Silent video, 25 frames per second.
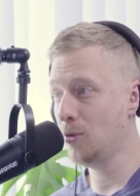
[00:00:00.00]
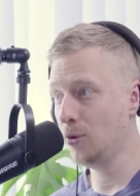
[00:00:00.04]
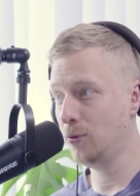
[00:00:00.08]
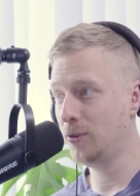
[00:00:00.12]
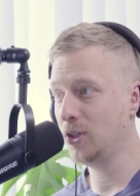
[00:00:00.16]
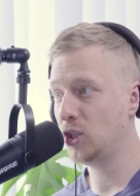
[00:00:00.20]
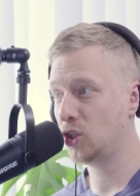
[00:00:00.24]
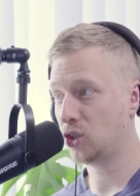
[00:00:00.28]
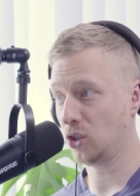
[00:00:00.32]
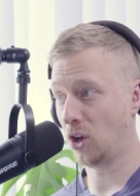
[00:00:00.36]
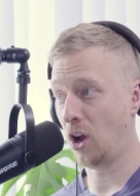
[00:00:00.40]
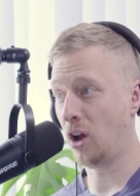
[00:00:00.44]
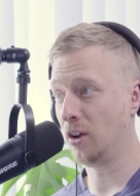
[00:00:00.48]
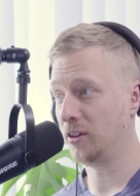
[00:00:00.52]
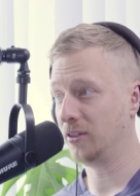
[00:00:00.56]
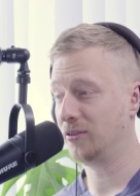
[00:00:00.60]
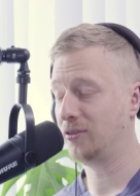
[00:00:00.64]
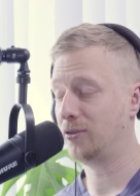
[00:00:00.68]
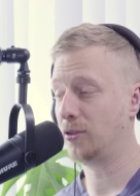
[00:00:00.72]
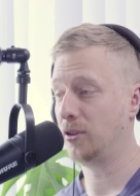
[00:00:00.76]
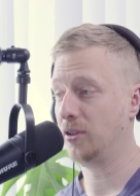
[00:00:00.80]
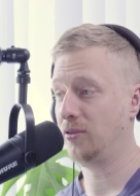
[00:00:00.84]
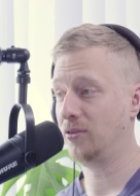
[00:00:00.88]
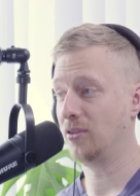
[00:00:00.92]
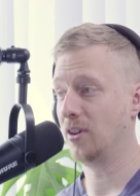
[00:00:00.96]
movie shot on
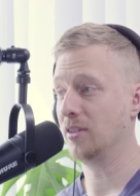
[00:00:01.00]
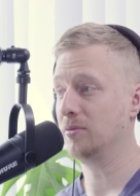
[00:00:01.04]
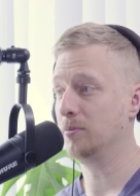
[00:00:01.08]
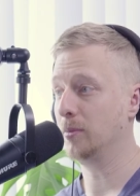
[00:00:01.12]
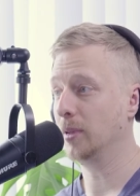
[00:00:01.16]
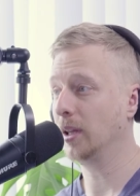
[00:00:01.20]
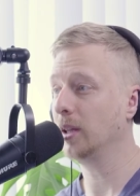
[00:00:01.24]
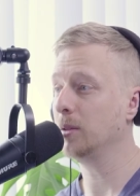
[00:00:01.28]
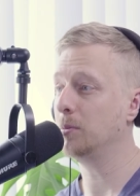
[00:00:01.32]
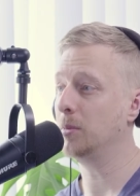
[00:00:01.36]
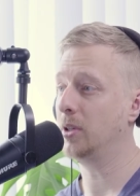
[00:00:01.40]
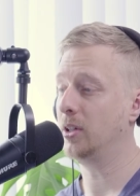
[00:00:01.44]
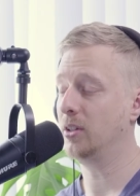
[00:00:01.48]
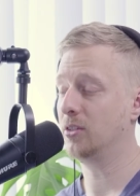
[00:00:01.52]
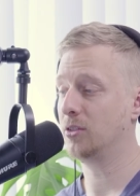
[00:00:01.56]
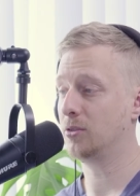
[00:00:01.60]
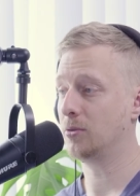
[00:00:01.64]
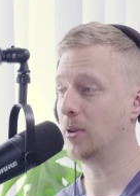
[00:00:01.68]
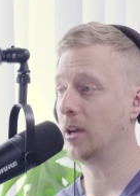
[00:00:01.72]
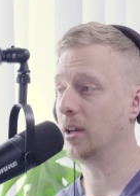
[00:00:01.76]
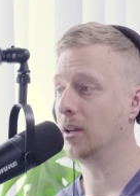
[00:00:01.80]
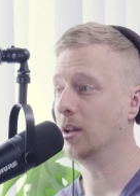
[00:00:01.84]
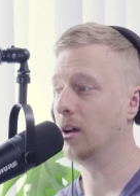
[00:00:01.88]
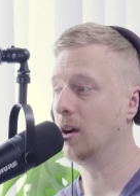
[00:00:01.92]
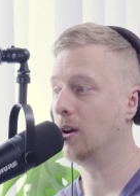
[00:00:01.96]
35 millimeters
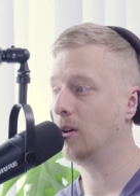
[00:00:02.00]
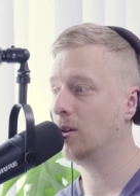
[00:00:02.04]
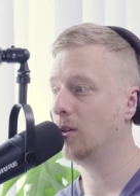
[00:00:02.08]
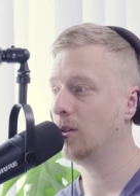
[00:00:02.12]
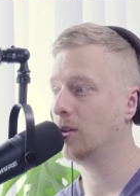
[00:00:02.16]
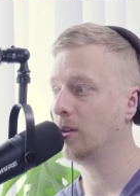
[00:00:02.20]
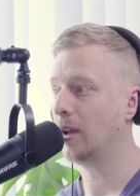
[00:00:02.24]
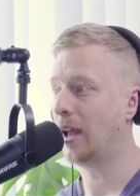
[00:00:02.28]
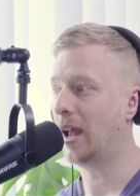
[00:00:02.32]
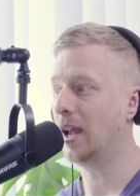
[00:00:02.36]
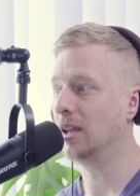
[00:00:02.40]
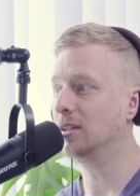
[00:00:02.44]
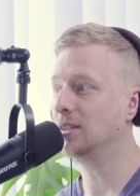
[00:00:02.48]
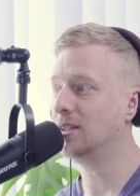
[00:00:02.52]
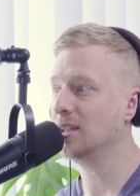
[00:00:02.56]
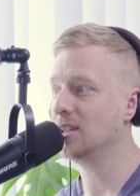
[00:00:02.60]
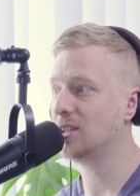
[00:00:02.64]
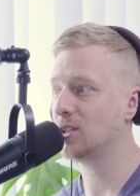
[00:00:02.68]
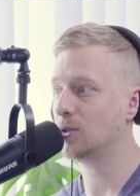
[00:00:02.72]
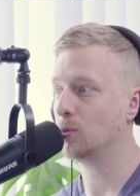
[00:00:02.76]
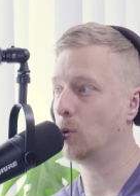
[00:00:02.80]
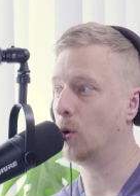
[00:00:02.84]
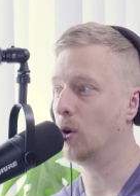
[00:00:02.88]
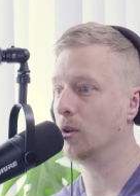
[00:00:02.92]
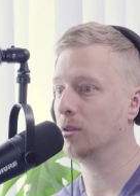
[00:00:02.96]
right now, and
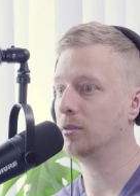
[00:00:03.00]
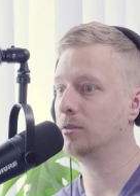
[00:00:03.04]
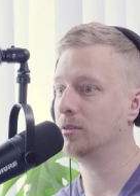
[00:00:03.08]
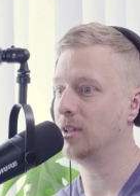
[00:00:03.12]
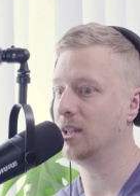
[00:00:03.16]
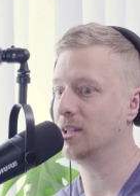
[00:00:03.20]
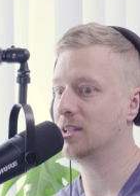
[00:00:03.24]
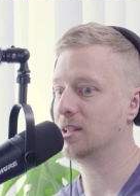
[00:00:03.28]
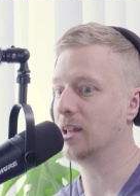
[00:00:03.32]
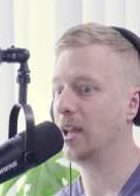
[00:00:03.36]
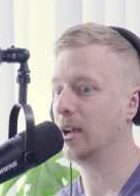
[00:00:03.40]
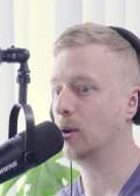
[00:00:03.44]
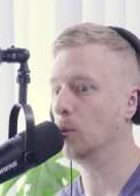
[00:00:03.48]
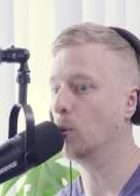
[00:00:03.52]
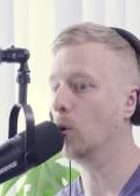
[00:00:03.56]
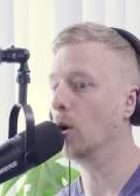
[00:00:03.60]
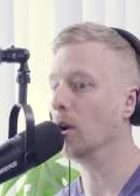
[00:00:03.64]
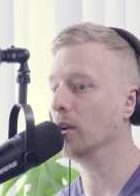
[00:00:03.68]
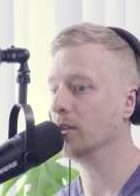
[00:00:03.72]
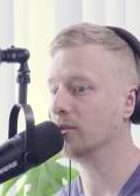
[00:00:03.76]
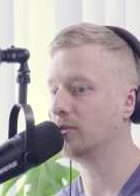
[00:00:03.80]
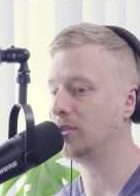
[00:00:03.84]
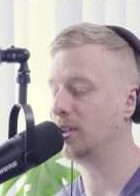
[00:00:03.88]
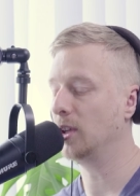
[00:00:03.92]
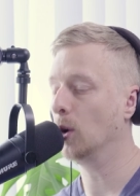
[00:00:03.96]
this one is like
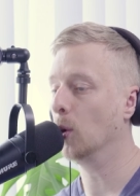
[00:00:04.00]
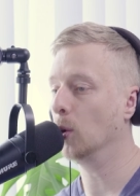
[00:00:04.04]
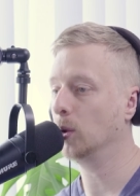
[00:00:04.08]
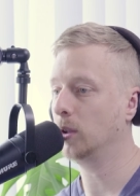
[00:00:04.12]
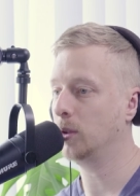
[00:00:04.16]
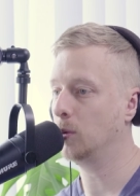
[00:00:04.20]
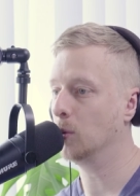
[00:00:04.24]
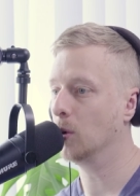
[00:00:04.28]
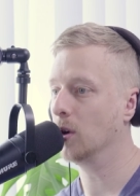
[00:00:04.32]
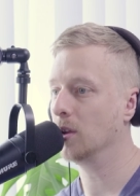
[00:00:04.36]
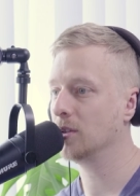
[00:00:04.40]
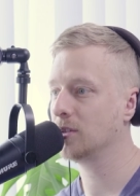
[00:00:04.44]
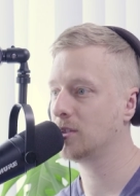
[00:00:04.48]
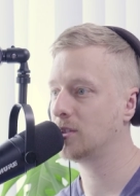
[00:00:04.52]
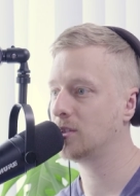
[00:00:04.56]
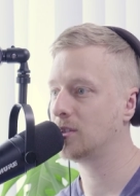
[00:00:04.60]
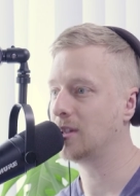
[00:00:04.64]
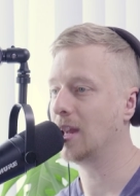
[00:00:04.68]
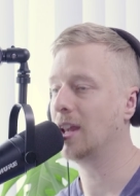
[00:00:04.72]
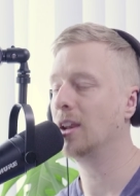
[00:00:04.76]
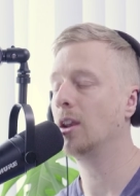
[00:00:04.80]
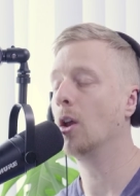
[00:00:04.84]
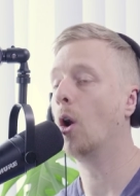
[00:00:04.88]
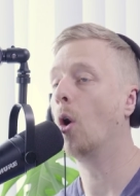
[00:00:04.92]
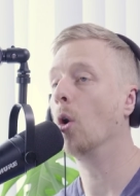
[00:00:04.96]
one of the only ones,
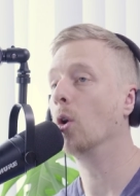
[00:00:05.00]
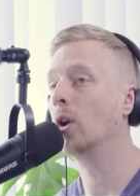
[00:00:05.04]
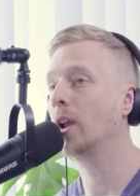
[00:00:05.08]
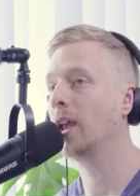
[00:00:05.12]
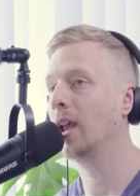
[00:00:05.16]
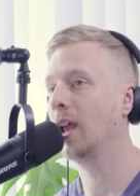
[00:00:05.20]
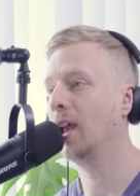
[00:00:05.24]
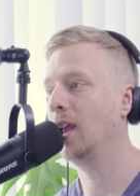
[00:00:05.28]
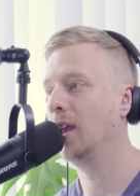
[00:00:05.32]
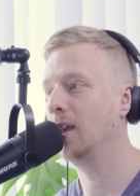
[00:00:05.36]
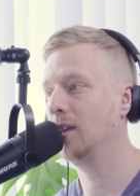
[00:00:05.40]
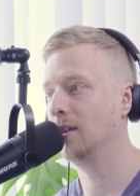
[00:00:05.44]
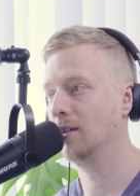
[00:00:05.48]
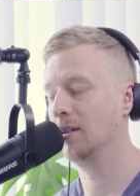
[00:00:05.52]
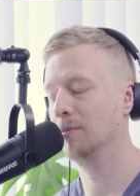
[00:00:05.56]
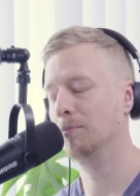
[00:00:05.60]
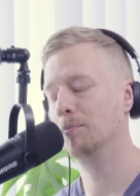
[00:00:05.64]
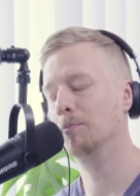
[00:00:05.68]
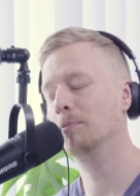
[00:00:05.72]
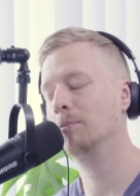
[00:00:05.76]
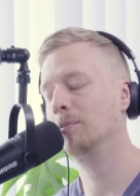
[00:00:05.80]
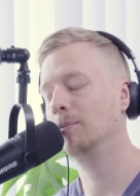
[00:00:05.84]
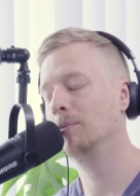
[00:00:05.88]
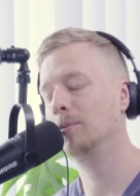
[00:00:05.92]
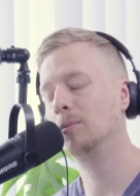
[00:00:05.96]
then okay,
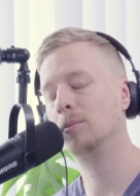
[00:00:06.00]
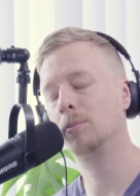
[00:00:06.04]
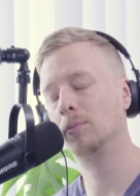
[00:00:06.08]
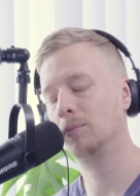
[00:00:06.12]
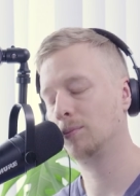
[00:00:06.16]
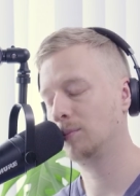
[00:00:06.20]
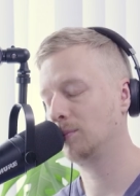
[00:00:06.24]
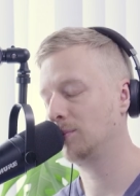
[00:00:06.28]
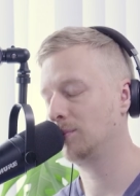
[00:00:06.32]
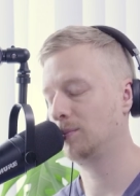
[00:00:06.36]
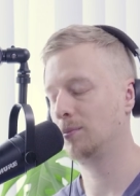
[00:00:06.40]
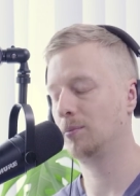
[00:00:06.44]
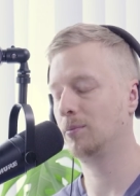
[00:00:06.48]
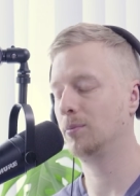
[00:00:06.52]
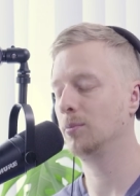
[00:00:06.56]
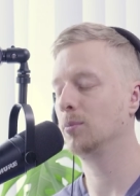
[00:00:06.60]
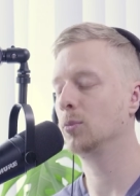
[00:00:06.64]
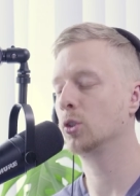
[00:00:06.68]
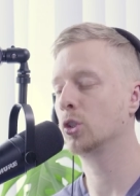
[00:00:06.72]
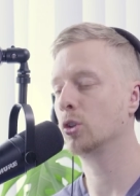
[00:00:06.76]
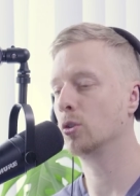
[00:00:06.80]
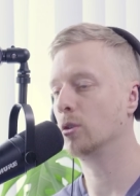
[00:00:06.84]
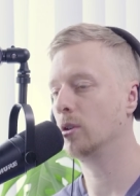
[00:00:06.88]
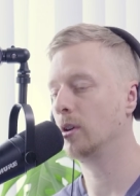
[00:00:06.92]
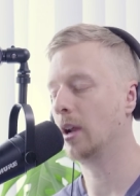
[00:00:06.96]

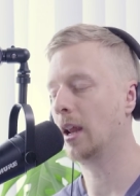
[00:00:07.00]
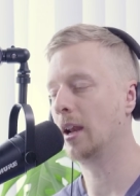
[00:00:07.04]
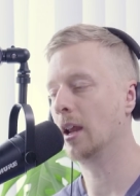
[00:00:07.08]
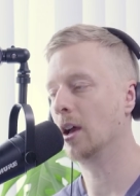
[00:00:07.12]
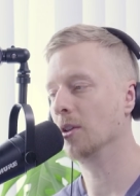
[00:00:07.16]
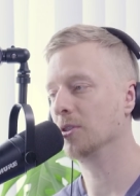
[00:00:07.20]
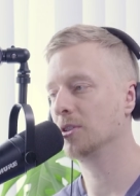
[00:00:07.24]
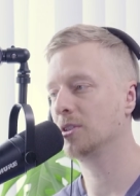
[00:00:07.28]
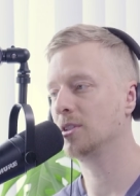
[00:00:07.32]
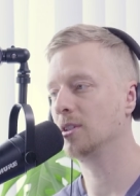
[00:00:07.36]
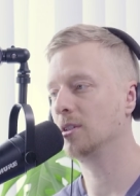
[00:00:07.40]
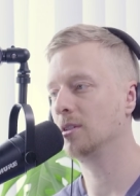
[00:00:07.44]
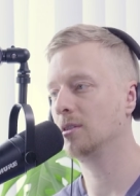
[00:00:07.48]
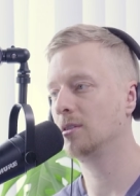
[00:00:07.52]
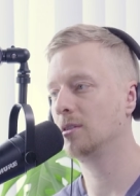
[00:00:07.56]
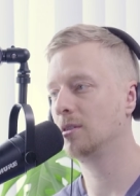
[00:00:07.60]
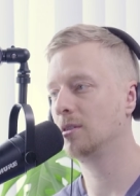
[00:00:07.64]
sure, announce it.